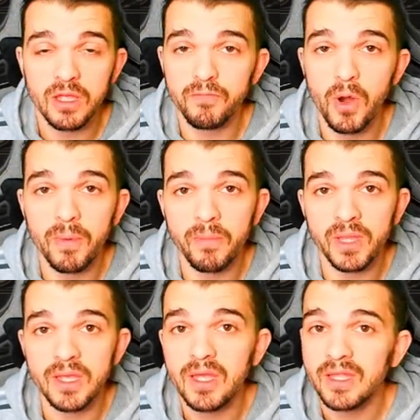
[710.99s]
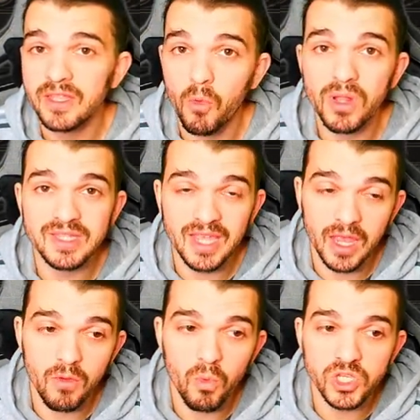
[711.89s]
and probably they will
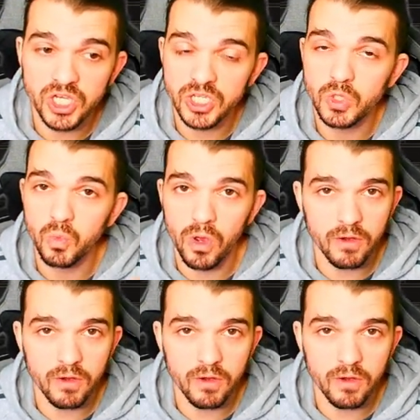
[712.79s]
die with just